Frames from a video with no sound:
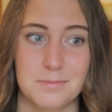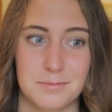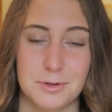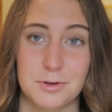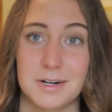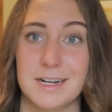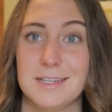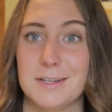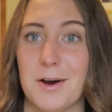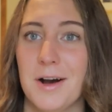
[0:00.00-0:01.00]
majority,
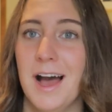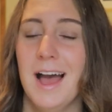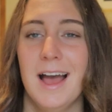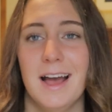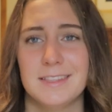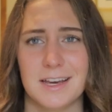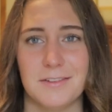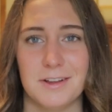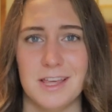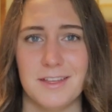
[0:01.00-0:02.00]
so it's kind of
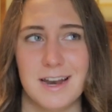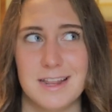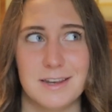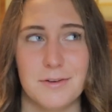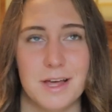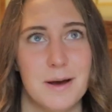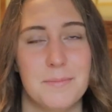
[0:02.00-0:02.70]
funny that I didn't know that.